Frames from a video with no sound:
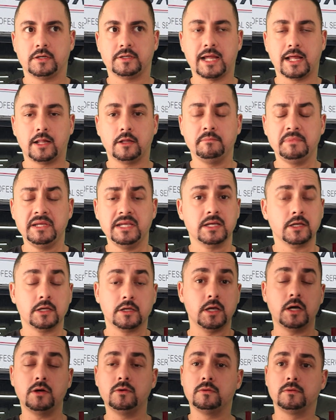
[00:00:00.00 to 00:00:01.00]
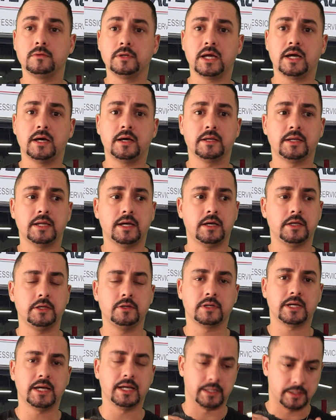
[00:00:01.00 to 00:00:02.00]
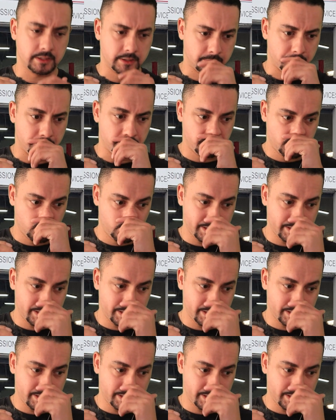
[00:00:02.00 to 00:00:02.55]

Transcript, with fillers: tell me oh yeah now nah, you're right um,